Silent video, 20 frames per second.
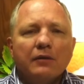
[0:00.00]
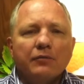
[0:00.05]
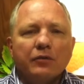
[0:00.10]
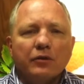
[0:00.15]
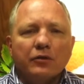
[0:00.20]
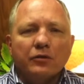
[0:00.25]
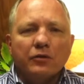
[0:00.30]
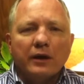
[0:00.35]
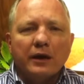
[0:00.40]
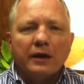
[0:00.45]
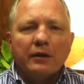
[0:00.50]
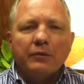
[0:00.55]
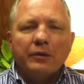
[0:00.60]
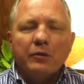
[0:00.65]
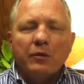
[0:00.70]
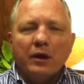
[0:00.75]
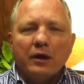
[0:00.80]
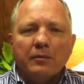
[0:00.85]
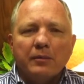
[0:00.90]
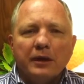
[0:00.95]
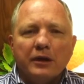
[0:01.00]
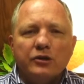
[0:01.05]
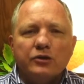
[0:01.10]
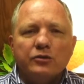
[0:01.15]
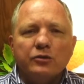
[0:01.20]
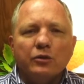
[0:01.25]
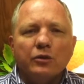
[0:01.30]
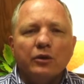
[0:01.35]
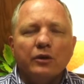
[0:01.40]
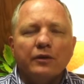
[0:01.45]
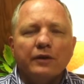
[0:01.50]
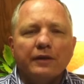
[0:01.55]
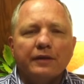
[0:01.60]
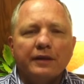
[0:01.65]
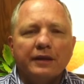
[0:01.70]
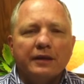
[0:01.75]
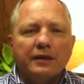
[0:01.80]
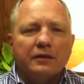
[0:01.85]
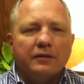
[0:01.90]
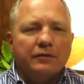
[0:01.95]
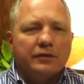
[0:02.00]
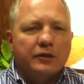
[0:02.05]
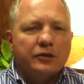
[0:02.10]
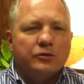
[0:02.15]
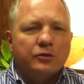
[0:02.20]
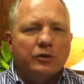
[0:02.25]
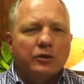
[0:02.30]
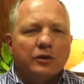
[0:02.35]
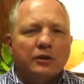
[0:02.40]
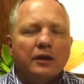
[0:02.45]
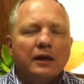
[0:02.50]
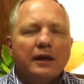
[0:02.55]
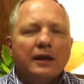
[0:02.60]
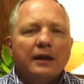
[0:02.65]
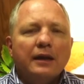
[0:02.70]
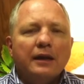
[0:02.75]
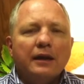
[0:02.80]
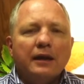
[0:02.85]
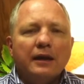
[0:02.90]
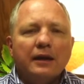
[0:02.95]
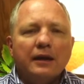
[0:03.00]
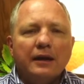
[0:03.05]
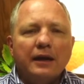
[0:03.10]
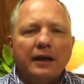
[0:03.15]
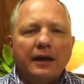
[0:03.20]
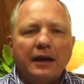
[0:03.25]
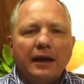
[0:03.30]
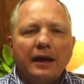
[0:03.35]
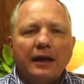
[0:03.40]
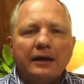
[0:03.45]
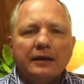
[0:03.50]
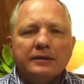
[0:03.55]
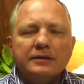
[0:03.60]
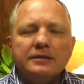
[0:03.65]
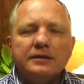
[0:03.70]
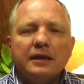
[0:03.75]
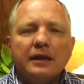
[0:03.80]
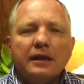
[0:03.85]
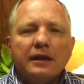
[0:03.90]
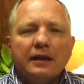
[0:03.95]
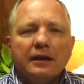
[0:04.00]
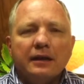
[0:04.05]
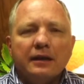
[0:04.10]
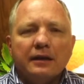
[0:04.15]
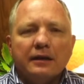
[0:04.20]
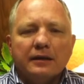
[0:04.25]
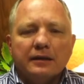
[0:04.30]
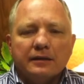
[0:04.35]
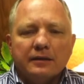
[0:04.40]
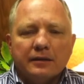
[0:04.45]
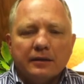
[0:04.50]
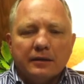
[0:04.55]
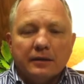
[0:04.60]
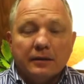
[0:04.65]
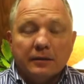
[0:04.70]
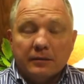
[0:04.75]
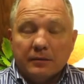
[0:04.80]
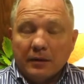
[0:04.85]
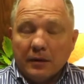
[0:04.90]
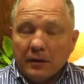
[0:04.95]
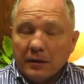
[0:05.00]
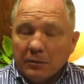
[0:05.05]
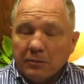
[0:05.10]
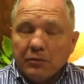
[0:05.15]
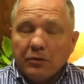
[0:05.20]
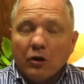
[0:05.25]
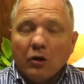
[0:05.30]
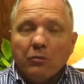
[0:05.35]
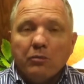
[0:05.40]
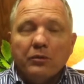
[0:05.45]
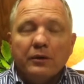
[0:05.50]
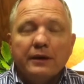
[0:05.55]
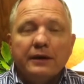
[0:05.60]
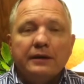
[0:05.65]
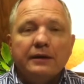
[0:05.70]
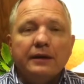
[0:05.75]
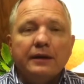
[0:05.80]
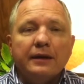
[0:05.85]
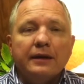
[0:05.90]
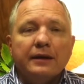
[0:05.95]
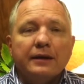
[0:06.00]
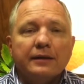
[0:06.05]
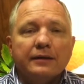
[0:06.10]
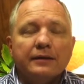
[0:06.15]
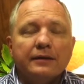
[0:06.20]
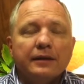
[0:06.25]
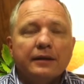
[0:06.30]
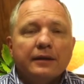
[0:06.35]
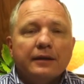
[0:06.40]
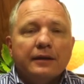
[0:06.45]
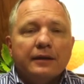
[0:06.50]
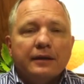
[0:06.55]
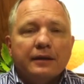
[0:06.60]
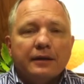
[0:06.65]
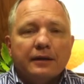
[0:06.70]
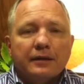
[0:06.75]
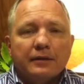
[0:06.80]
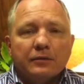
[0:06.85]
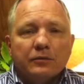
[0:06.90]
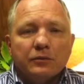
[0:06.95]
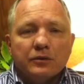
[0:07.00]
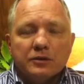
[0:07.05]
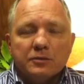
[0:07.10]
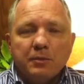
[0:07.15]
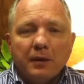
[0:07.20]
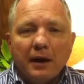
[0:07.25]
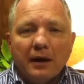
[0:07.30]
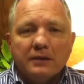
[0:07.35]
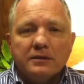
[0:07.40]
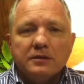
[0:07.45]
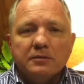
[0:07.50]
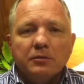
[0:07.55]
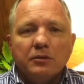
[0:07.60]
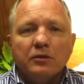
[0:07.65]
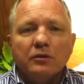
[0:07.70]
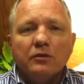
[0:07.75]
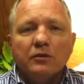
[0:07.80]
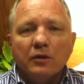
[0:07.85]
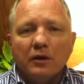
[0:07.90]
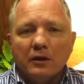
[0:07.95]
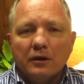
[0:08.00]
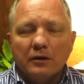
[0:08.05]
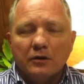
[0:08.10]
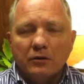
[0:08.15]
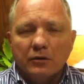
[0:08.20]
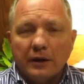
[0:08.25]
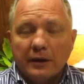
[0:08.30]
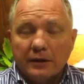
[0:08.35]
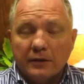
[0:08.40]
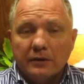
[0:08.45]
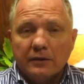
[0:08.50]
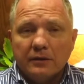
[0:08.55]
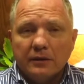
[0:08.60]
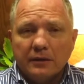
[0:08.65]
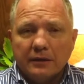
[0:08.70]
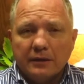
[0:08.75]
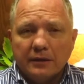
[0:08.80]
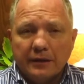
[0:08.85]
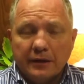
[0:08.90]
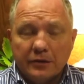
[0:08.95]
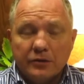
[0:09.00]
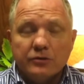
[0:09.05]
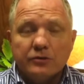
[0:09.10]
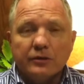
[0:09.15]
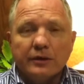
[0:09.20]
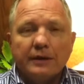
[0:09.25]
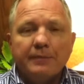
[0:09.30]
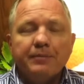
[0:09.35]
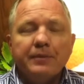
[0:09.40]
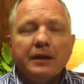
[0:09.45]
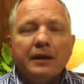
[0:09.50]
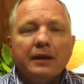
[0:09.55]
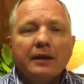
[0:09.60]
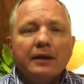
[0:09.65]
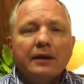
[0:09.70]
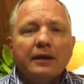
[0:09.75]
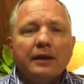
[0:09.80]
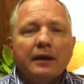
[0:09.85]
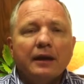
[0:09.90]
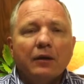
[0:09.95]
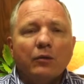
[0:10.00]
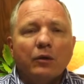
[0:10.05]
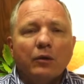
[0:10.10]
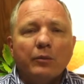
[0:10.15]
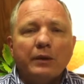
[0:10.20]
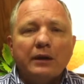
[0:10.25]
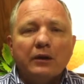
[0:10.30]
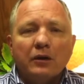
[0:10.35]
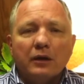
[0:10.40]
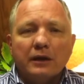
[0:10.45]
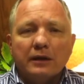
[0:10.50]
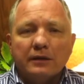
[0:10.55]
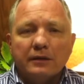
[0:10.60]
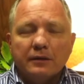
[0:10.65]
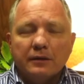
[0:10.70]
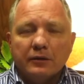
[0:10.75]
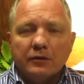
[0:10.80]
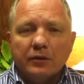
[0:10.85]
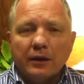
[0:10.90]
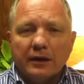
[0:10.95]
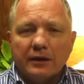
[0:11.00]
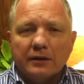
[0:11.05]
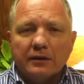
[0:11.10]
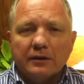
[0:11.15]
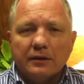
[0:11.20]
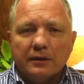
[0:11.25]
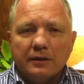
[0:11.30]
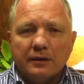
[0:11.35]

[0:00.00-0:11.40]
For credit, we want to make sure that the individual has an appropriate and responsible credit history. When we look at the credit